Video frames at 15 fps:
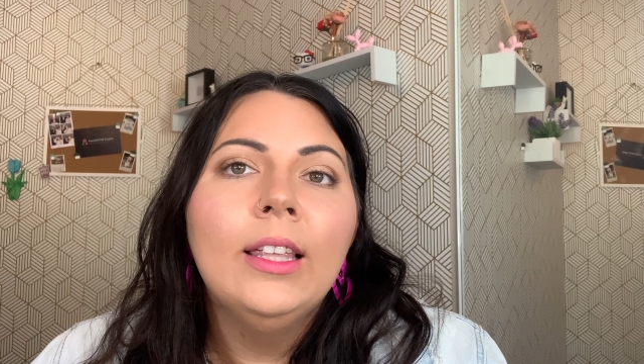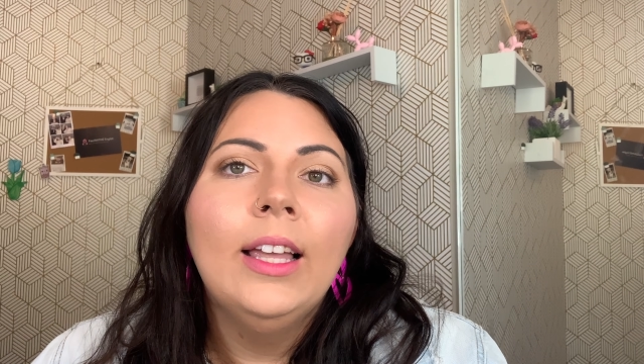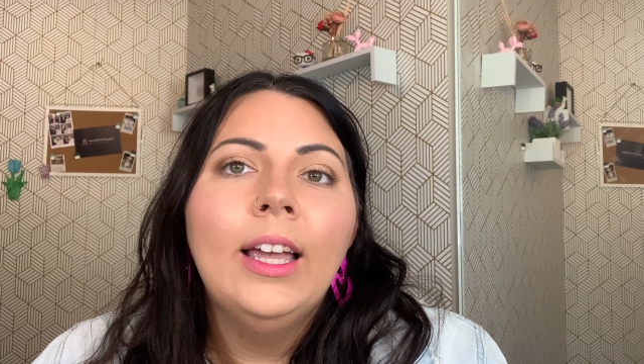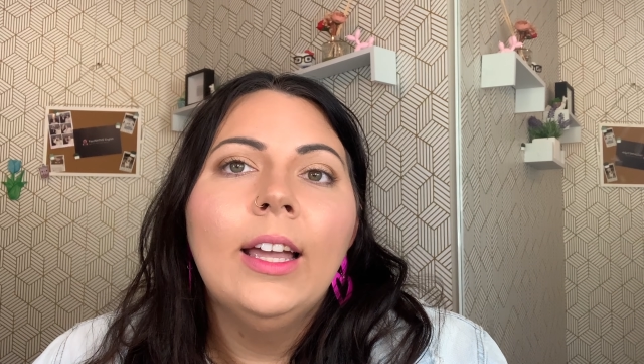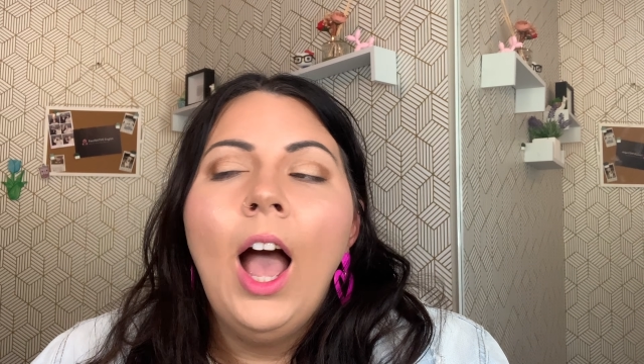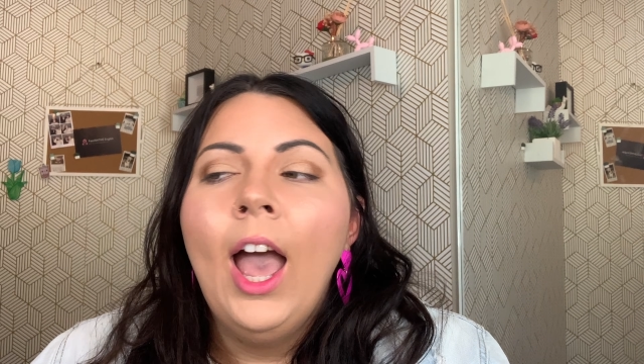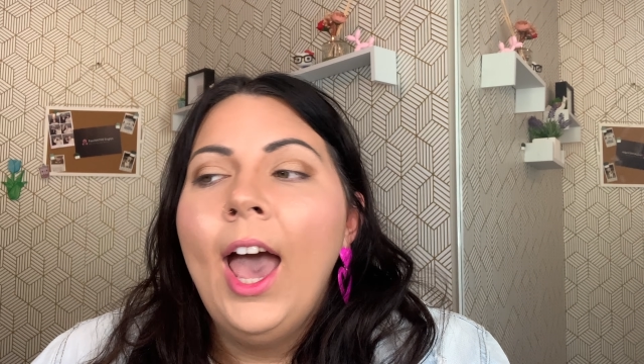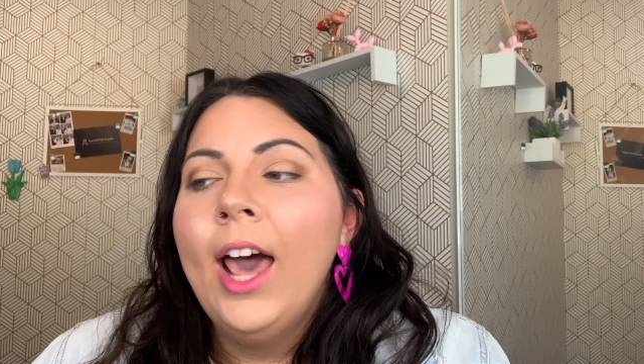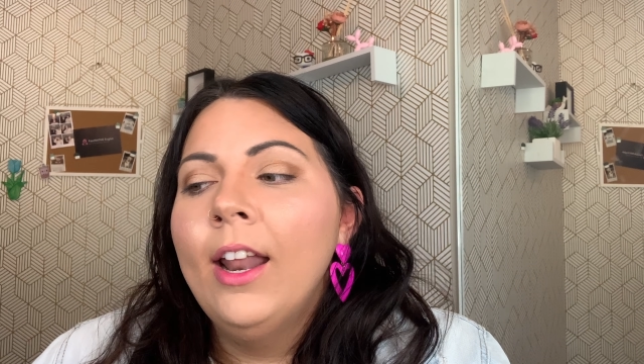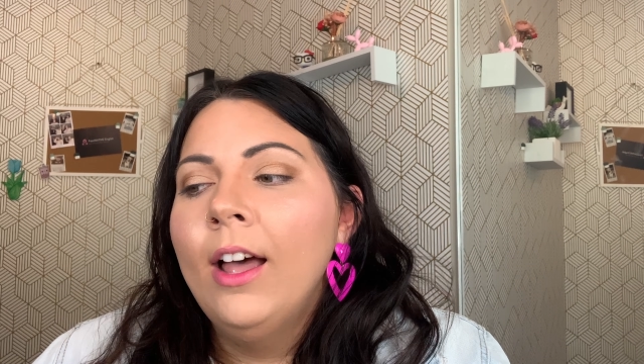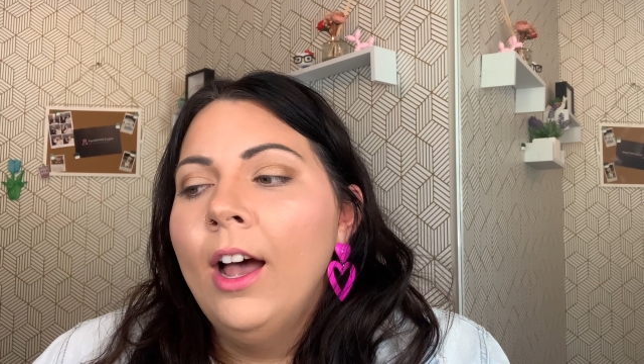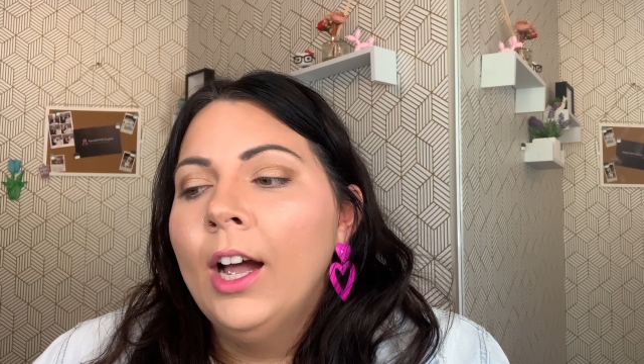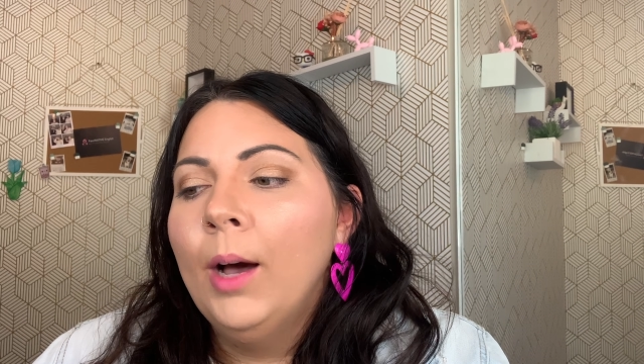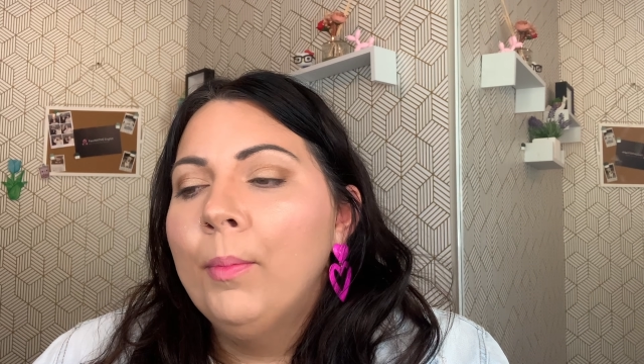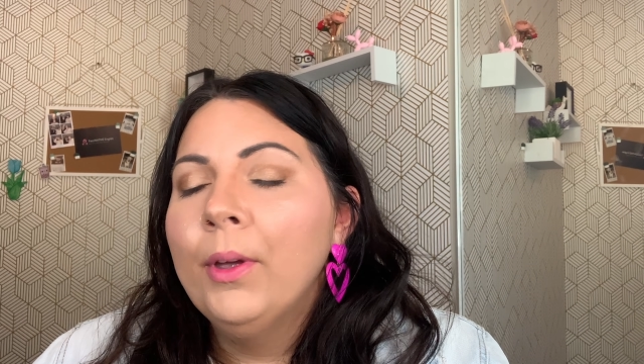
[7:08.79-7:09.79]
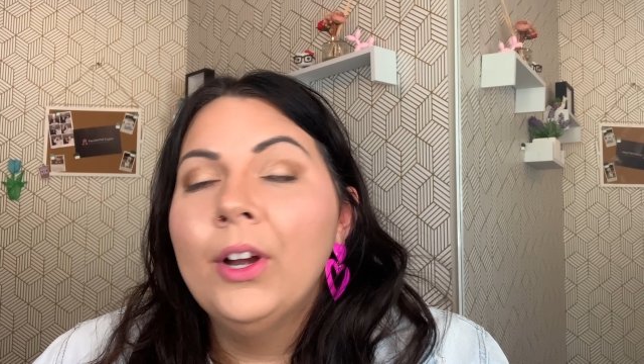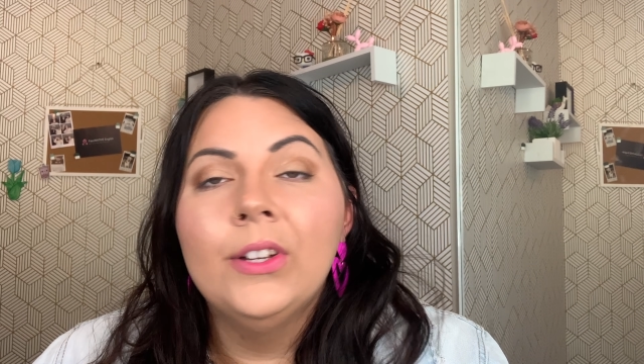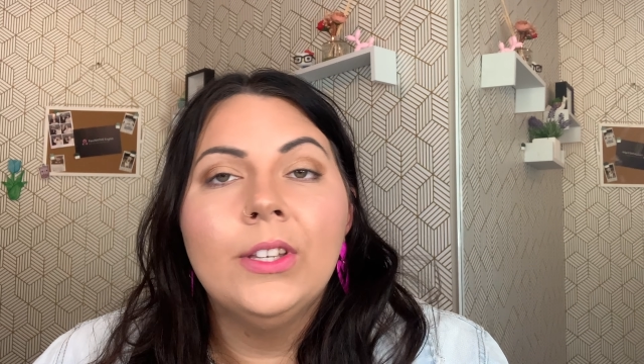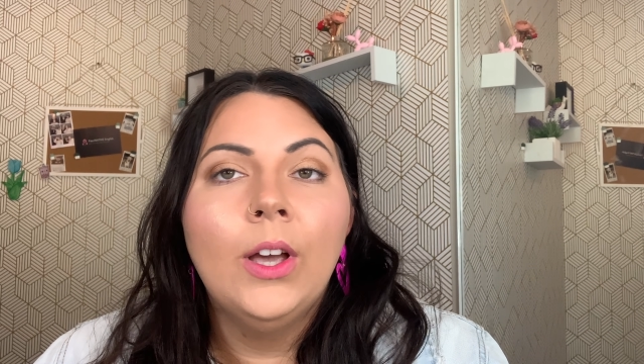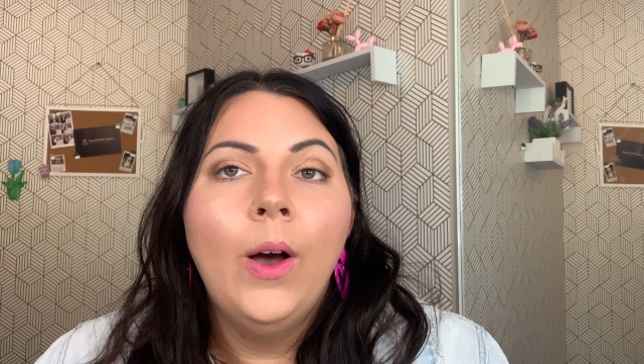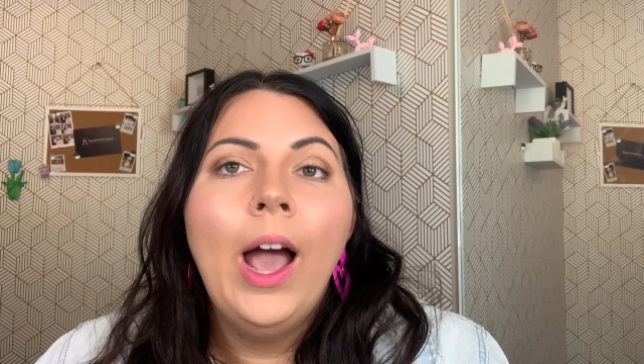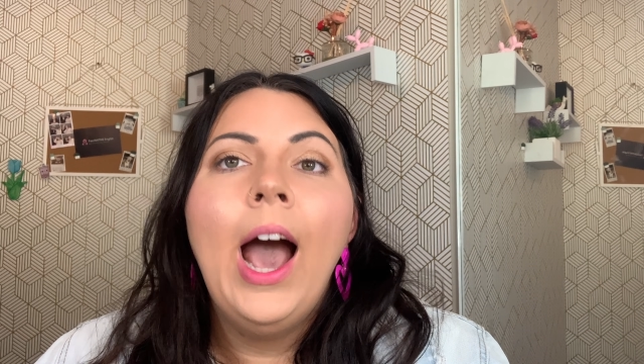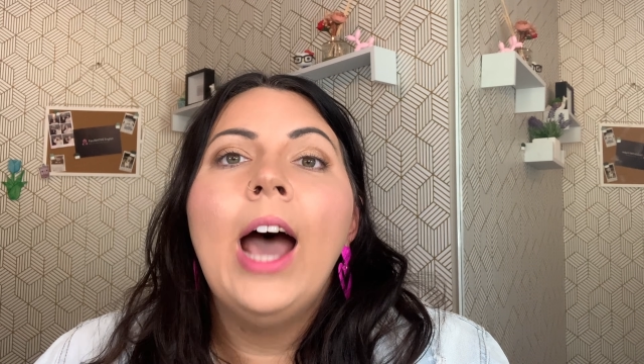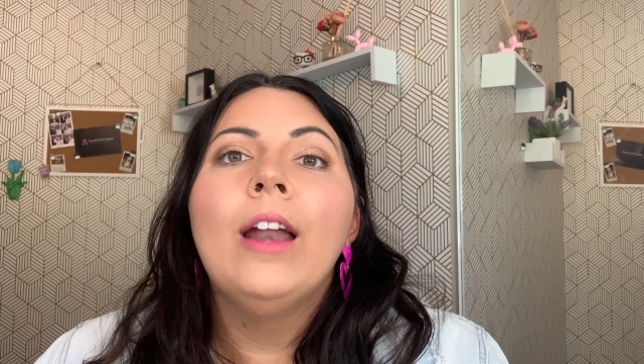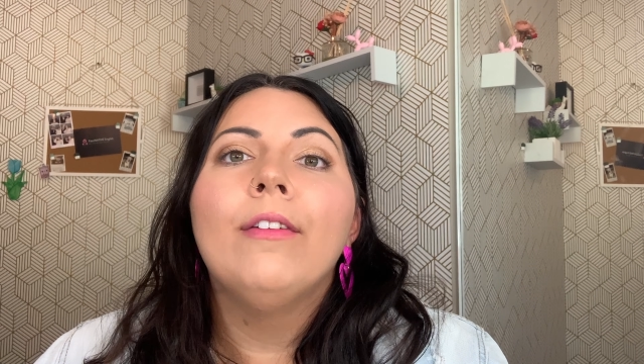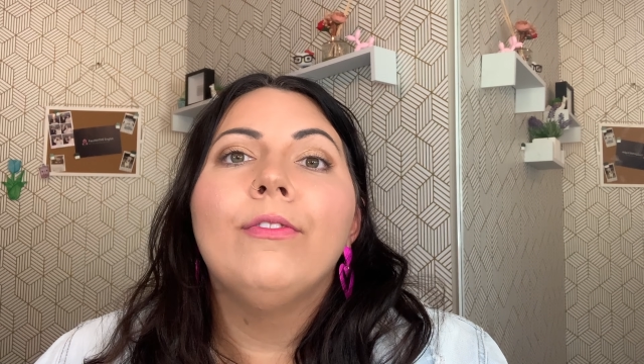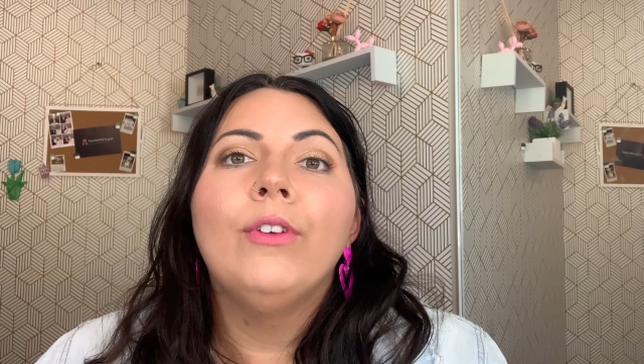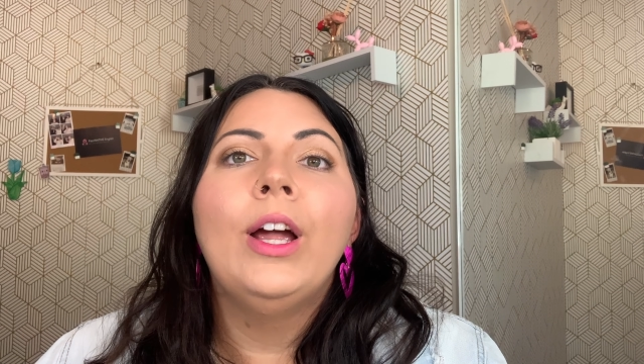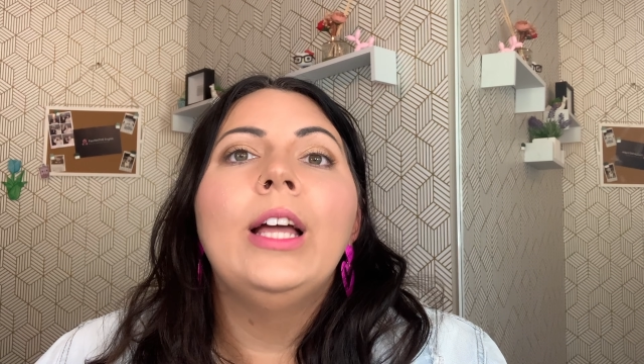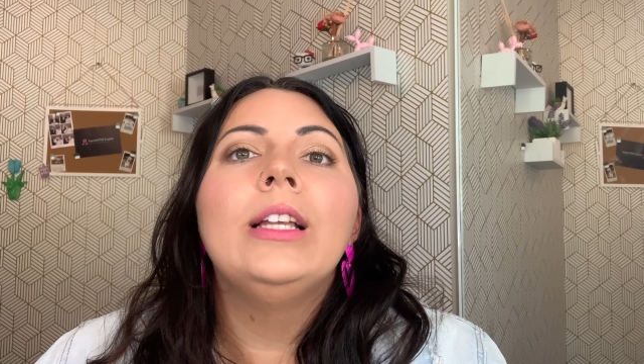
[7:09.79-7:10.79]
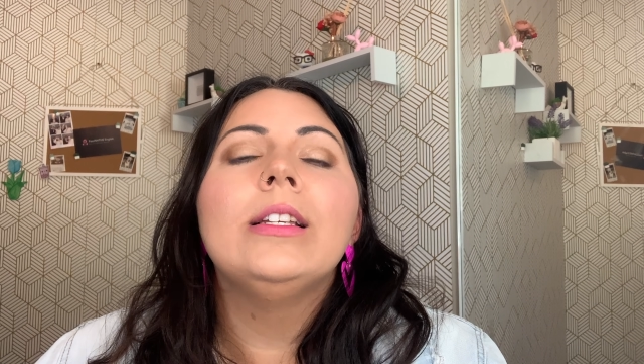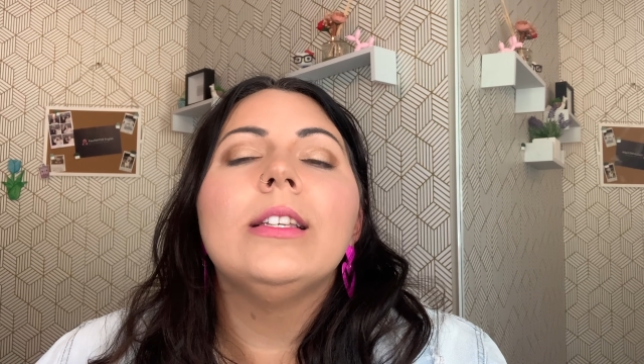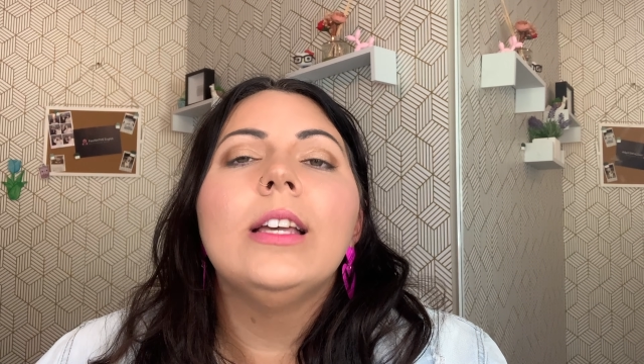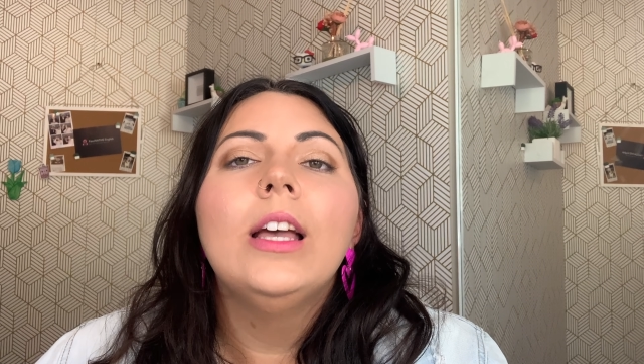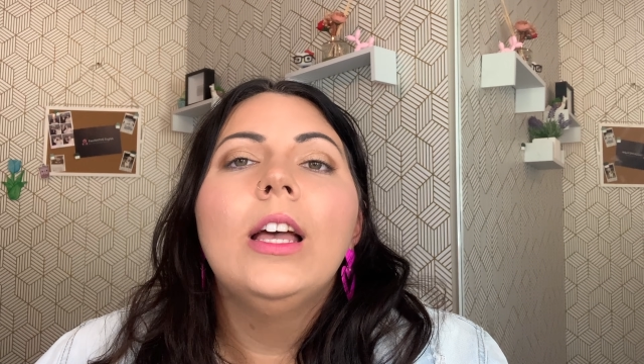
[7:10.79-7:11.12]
Like I had a couple years ago, I had a friend